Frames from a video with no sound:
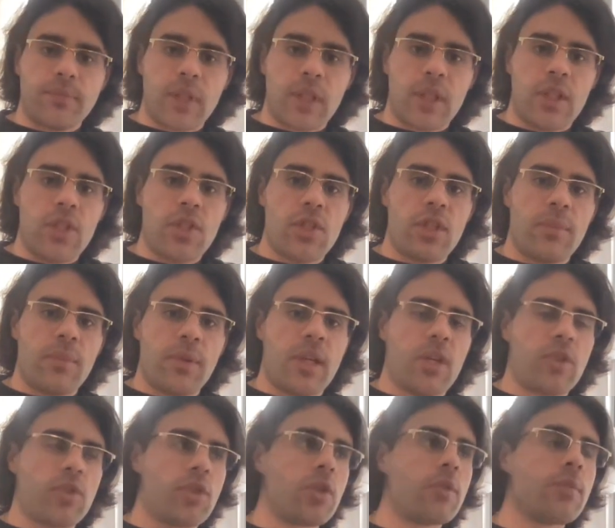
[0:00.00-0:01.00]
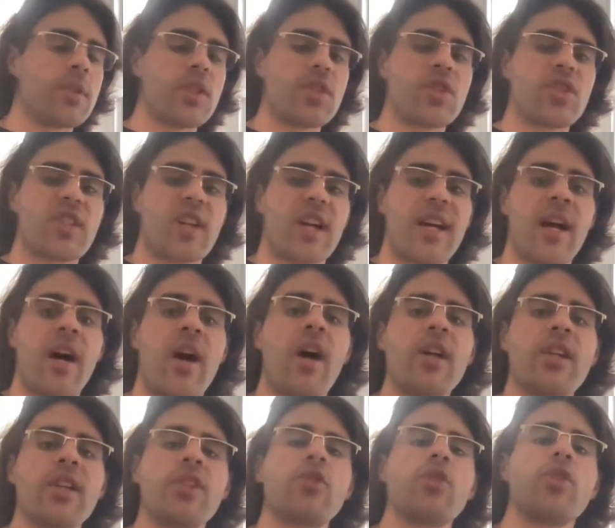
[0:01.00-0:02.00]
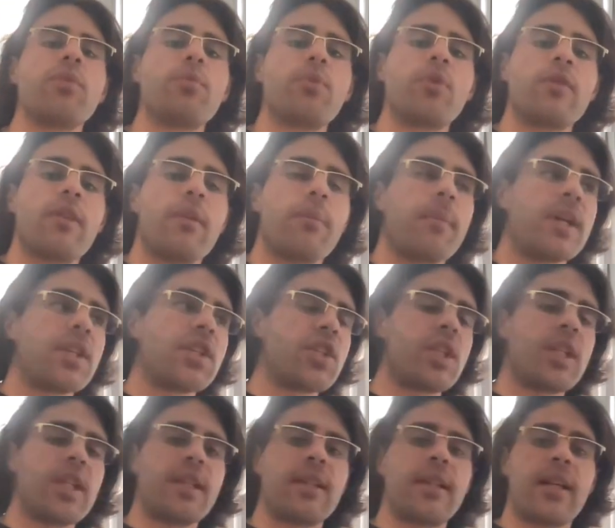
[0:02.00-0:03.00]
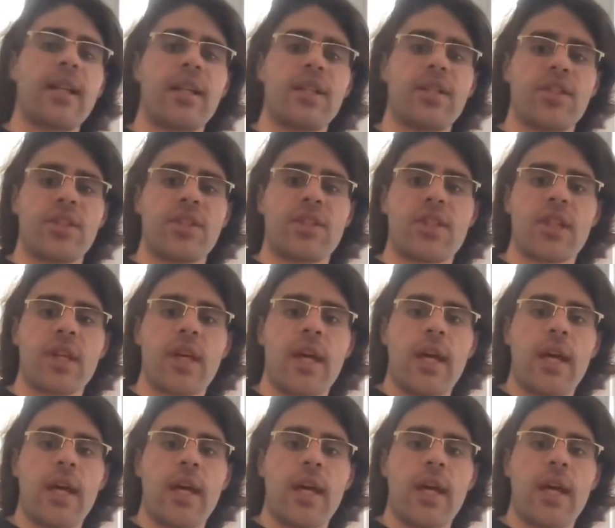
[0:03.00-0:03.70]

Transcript: initially because humans try harder to improve a machine intelligence